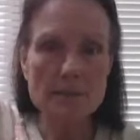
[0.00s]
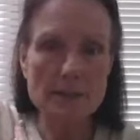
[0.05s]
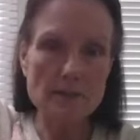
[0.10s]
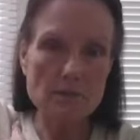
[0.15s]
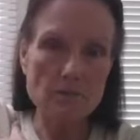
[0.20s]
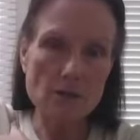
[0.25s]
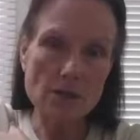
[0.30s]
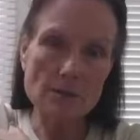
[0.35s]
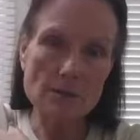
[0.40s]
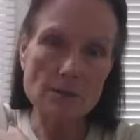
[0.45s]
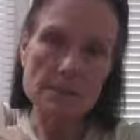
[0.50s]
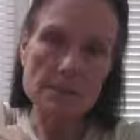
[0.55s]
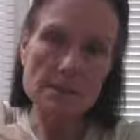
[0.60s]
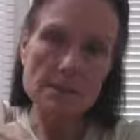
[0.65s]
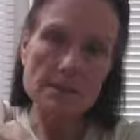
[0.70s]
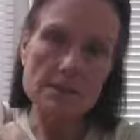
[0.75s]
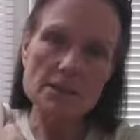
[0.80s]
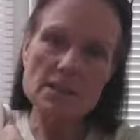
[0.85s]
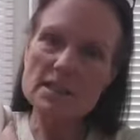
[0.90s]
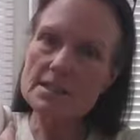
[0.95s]
and rubbed.
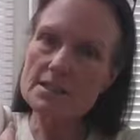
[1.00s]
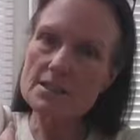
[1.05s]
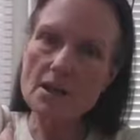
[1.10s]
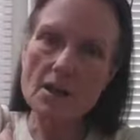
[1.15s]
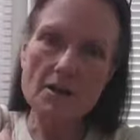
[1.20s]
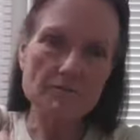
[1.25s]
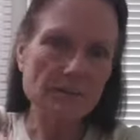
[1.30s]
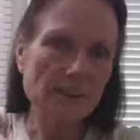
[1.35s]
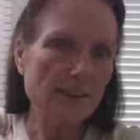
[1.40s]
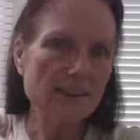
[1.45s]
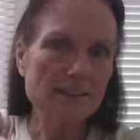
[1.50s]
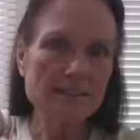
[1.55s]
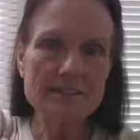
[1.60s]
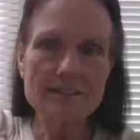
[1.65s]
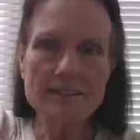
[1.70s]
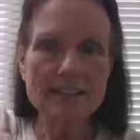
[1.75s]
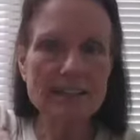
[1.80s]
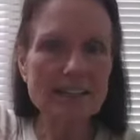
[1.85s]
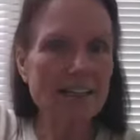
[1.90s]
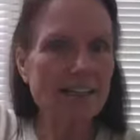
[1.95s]
Just softly.
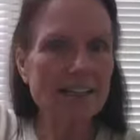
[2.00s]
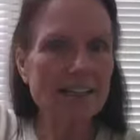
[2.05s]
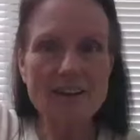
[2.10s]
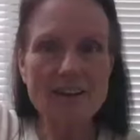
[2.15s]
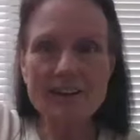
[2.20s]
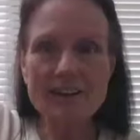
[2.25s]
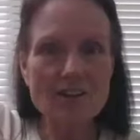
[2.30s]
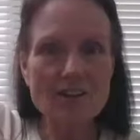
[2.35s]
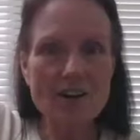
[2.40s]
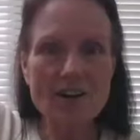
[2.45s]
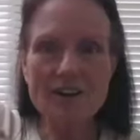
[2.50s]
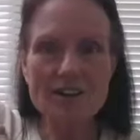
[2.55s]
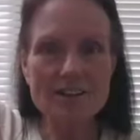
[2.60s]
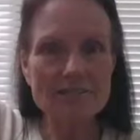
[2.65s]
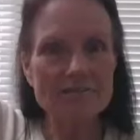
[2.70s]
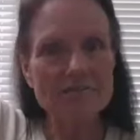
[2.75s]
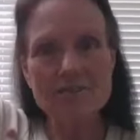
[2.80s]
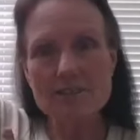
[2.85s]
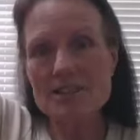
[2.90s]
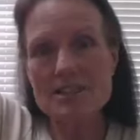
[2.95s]
Again, not
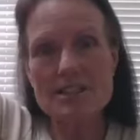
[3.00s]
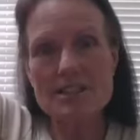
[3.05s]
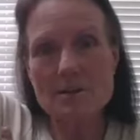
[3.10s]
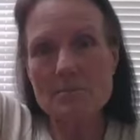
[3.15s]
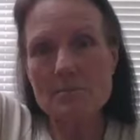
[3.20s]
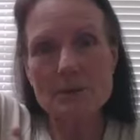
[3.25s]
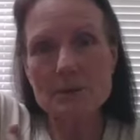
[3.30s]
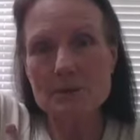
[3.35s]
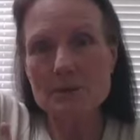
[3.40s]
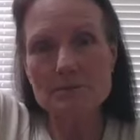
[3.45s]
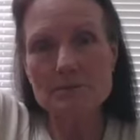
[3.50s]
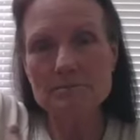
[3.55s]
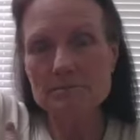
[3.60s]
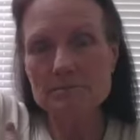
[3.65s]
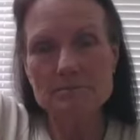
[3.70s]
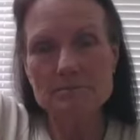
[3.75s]
hard. Very simple.